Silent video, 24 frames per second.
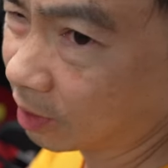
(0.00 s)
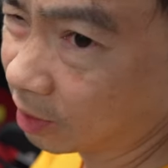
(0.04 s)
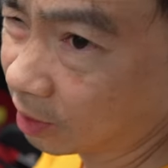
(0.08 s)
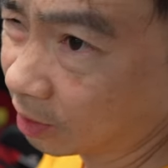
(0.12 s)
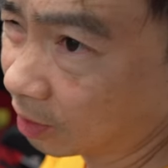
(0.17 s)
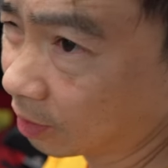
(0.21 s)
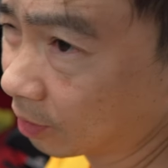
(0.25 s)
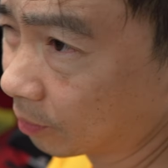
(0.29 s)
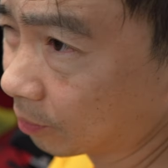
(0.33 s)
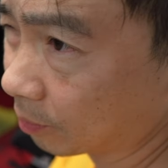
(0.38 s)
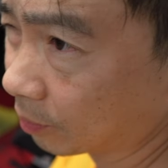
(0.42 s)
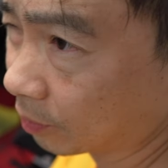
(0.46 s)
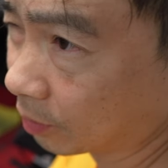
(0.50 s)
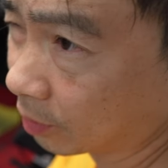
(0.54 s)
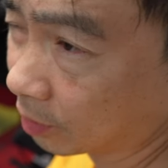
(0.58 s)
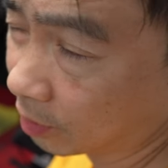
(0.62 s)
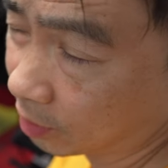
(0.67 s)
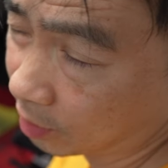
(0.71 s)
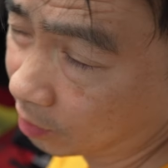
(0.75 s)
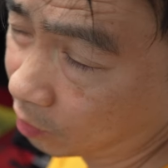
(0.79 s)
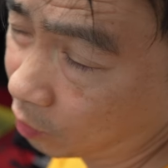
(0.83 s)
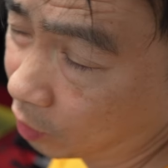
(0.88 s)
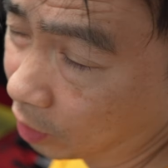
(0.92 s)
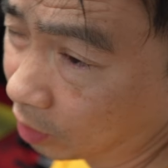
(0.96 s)
I didn't get
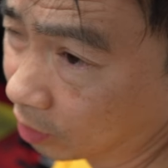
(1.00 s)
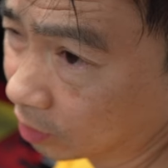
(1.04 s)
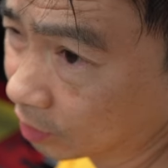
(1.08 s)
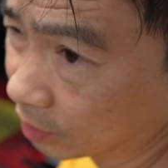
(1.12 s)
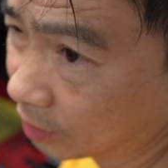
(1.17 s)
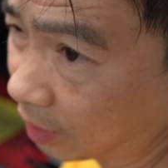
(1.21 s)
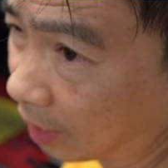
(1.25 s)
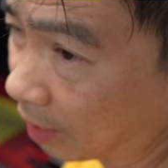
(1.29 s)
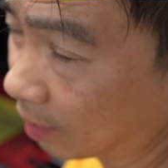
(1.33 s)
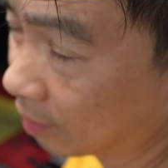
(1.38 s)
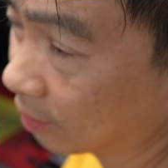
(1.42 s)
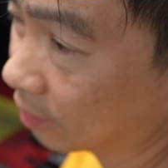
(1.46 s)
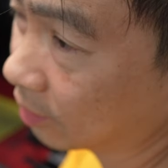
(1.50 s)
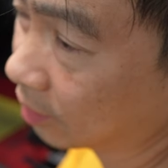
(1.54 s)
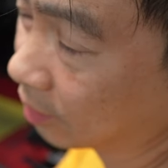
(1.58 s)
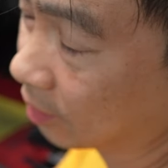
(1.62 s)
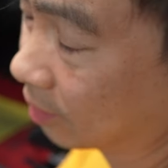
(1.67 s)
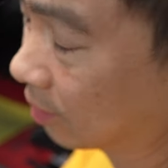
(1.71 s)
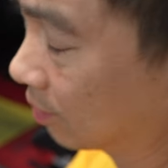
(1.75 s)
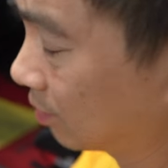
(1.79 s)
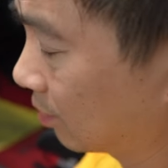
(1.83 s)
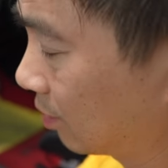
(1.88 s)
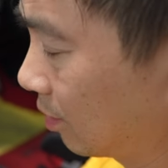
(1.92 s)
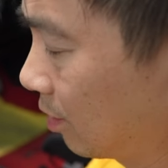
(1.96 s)
Windows 10,
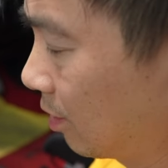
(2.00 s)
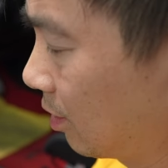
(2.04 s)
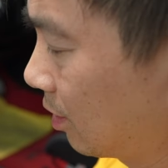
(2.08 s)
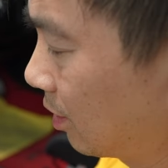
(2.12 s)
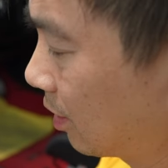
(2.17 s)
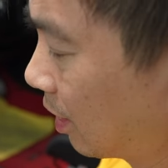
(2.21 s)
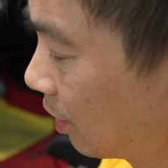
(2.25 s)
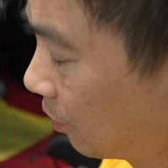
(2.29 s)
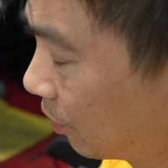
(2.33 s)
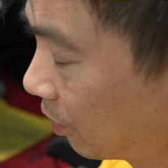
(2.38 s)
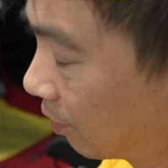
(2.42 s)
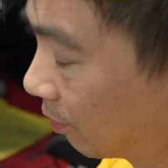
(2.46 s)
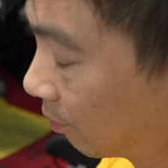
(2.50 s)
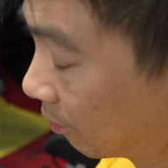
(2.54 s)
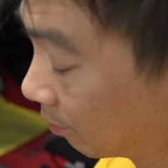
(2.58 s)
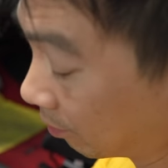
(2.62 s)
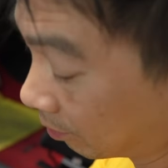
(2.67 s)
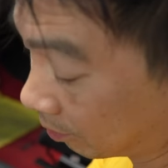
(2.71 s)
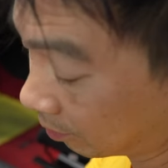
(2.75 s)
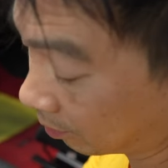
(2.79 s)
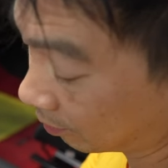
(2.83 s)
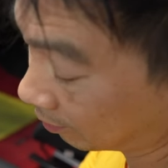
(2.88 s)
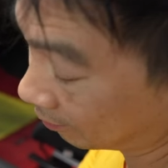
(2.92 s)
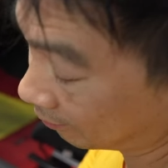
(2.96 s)
so nothing
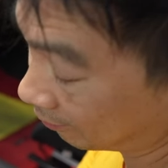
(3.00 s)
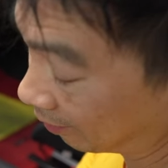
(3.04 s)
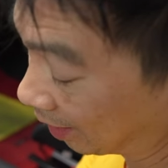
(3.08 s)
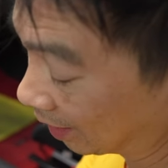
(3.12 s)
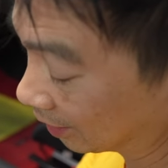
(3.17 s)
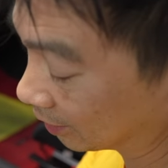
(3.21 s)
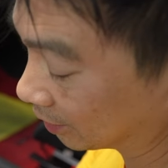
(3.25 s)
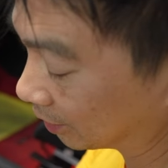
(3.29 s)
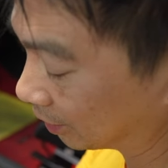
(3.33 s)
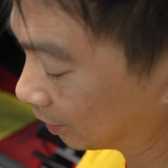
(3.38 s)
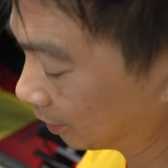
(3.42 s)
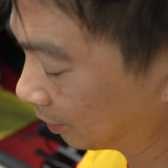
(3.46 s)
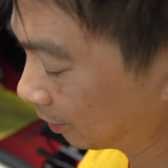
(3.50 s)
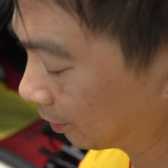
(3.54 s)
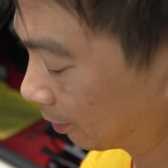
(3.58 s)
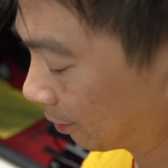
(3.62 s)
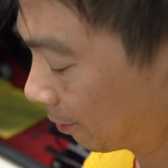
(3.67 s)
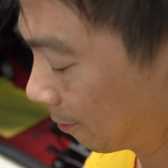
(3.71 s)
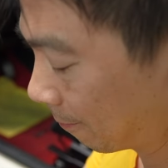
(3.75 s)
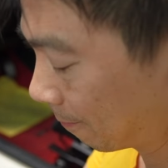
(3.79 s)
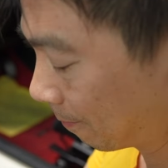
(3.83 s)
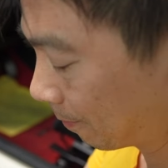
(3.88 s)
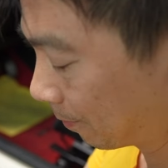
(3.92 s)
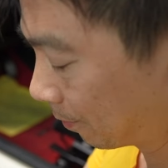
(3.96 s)
fancy.
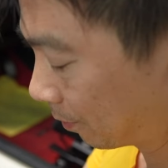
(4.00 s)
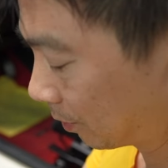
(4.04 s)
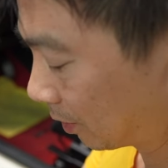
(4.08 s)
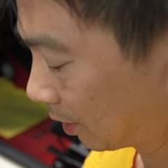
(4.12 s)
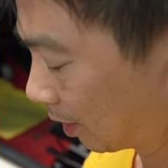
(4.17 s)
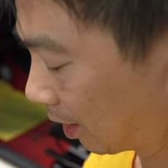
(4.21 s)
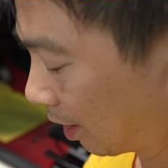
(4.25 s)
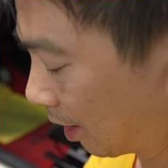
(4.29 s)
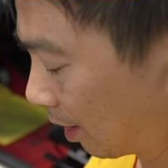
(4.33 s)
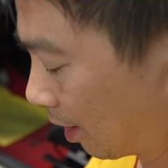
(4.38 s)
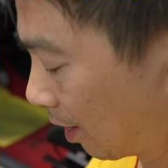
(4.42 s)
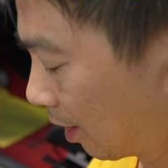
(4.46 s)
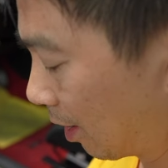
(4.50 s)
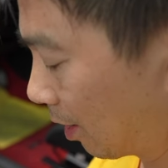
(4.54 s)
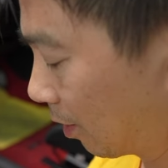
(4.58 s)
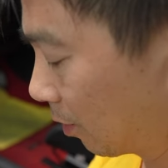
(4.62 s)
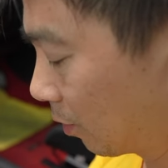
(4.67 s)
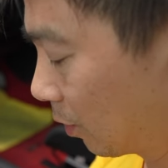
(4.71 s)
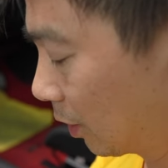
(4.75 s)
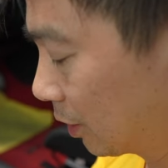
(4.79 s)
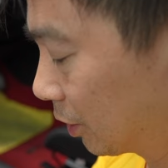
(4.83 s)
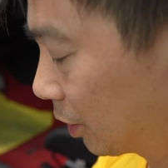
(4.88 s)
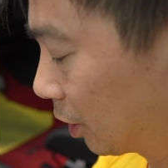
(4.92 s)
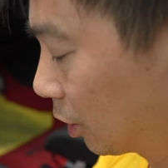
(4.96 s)

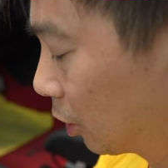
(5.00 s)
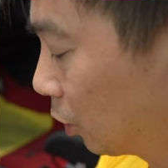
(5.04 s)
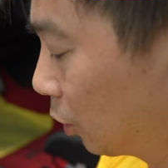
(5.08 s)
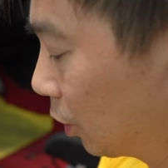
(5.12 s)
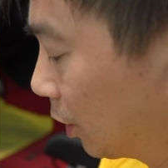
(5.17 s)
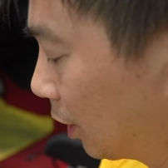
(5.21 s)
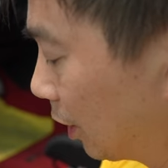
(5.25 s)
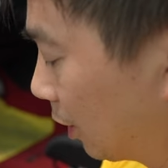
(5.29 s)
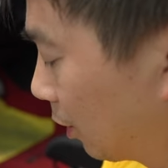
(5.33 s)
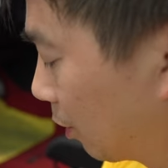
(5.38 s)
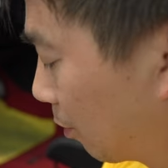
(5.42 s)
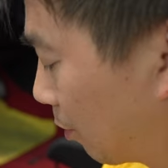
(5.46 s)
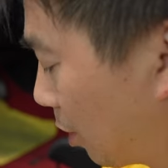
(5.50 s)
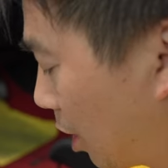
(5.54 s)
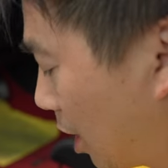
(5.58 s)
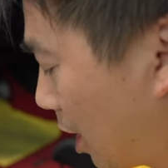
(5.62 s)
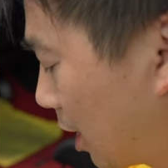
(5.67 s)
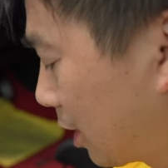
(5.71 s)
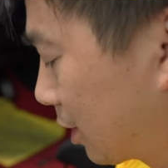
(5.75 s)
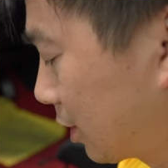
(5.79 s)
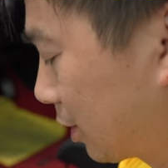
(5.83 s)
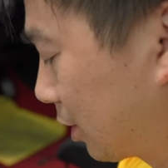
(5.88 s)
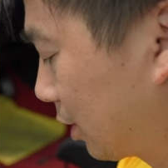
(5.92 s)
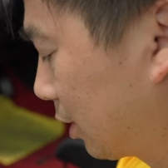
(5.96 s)
And what's included in the
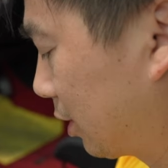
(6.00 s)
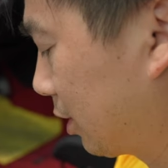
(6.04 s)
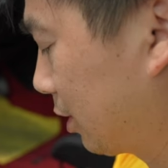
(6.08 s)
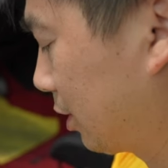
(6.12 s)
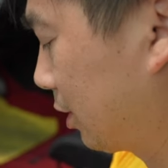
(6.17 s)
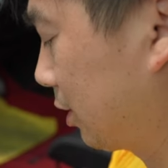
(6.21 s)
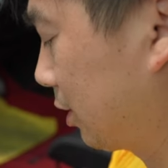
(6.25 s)
box,